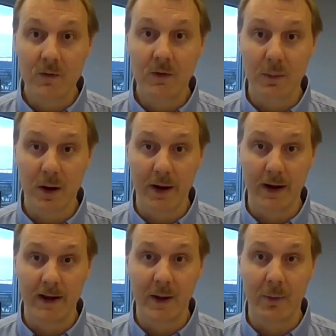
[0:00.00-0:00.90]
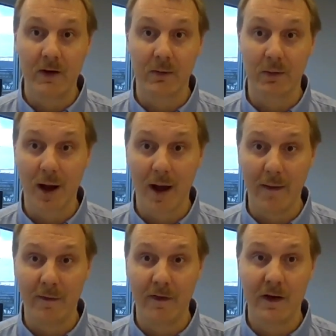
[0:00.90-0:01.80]
money can we
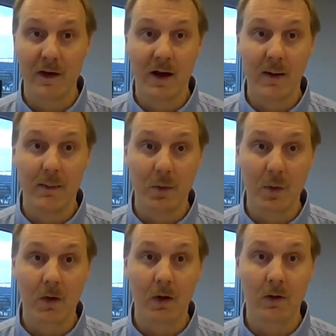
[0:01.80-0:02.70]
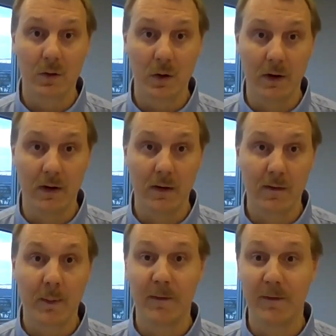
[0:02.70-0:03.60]
derive a moral good
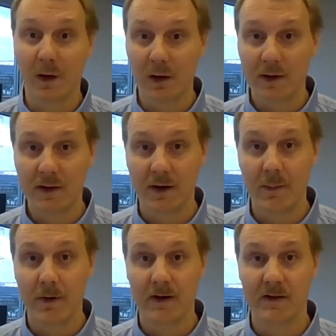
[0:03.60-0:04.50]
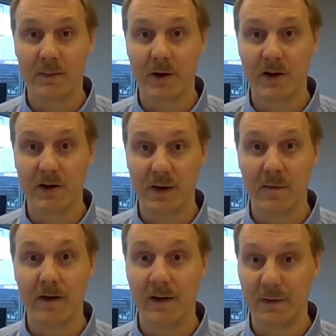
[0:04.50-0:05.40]
from the voluntary participation
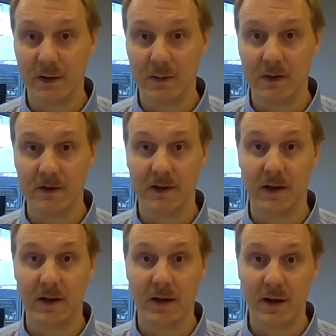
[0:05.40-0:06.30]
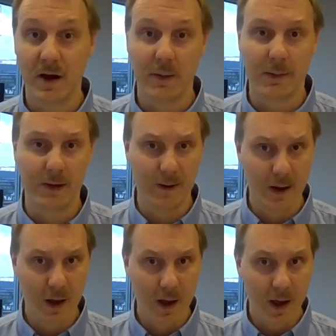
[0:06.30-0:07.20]
of individuals in the economy.
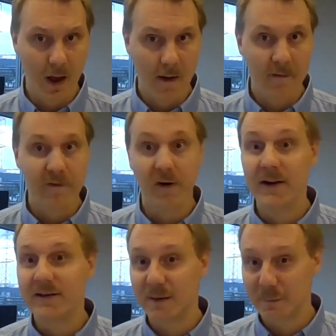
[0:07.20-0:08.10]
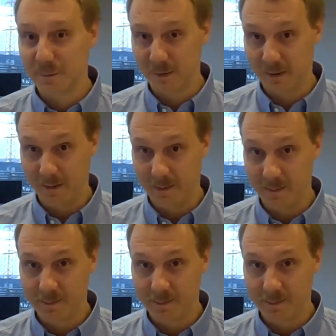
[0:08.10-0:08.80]
Phrased differently,